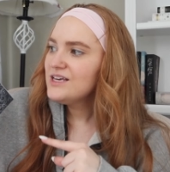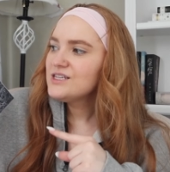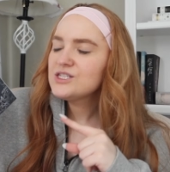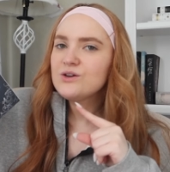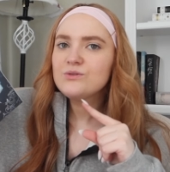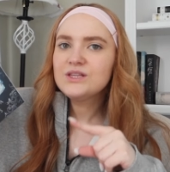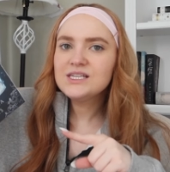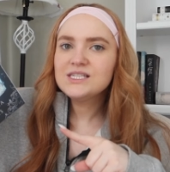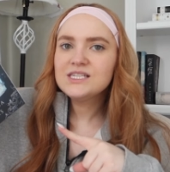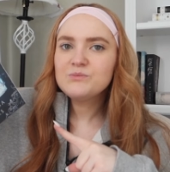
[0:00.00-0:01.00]
So
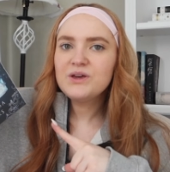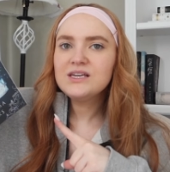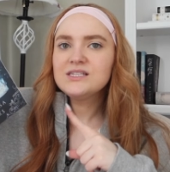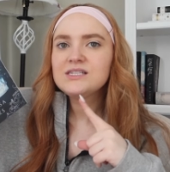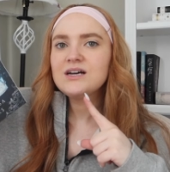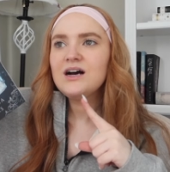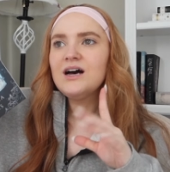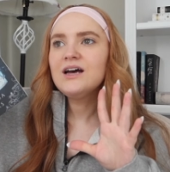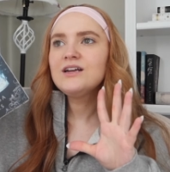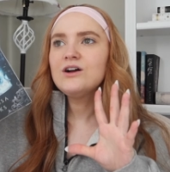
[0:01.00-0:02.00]
this is based
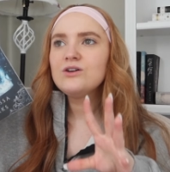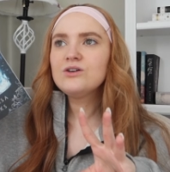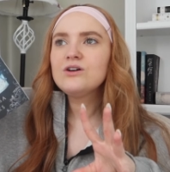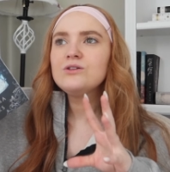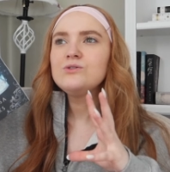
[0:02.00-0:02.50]
on a girl